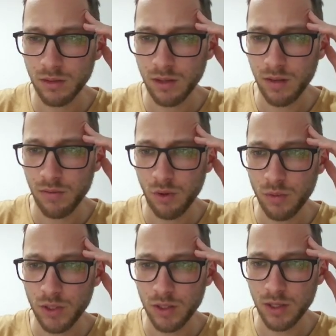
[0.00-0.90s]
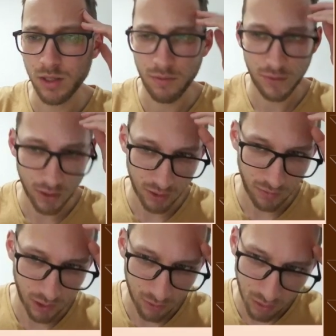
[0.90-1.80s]
every option that doesn't have 6,
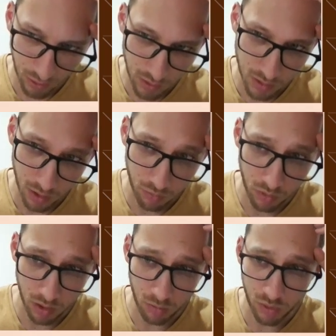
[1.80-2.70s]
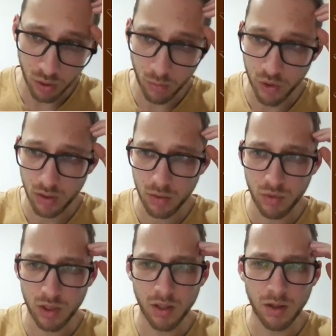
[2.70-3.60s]
7, 8, 9 is not a real option, so we
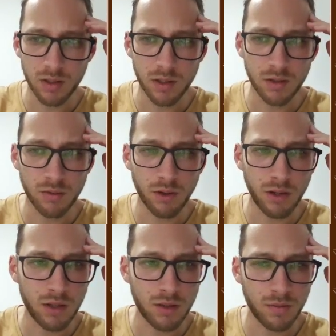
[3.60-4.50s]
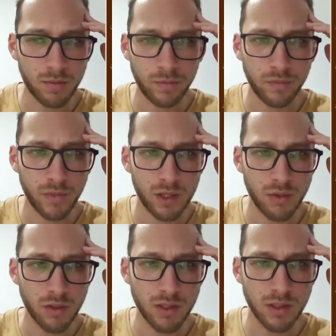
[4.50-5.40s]
just need the 6 or 8. So
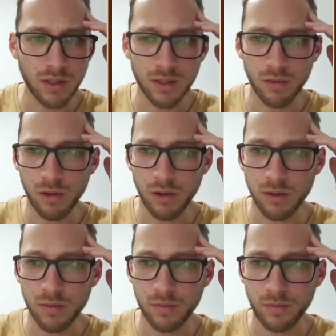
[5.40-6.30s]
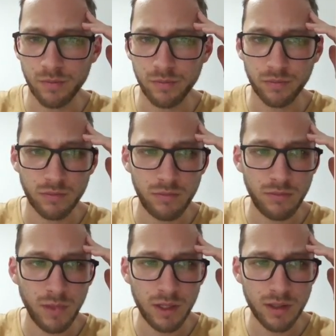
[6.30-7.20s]
this is the 6 or 8.
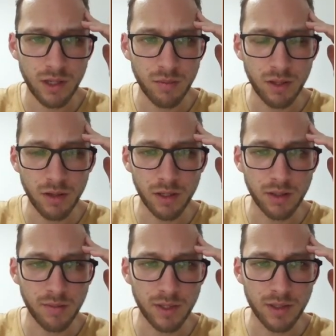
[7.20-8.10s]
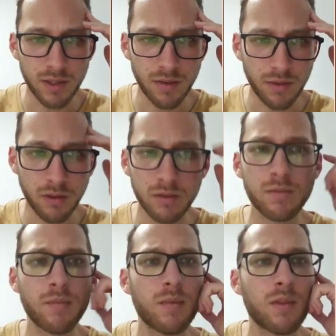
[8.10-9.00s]
It can be the 9, can be the 7.
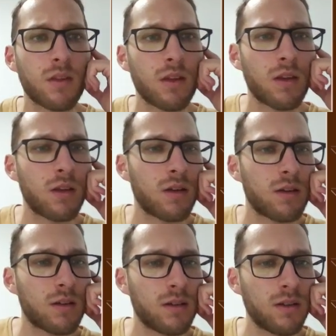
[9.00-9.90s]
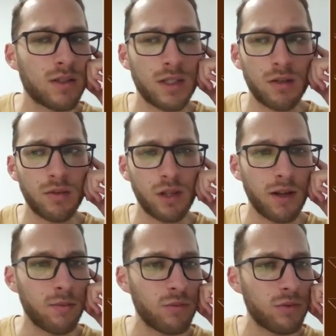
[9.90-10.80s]
That's not really
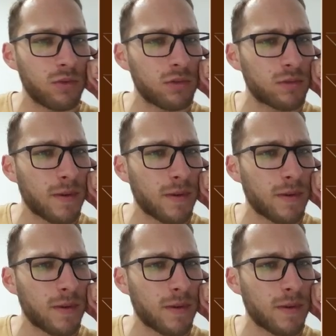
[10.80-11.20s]
helpful.